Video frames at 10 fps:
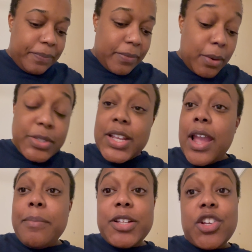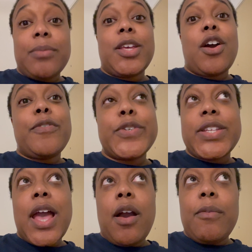there was a guy at my job that offered to
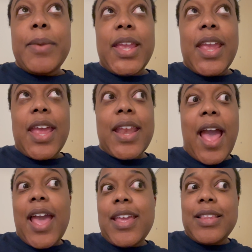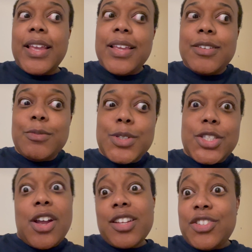help me, and I like was
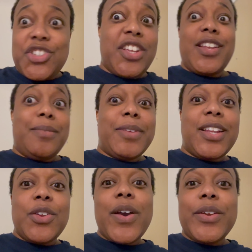talking shit. I'm like, no, I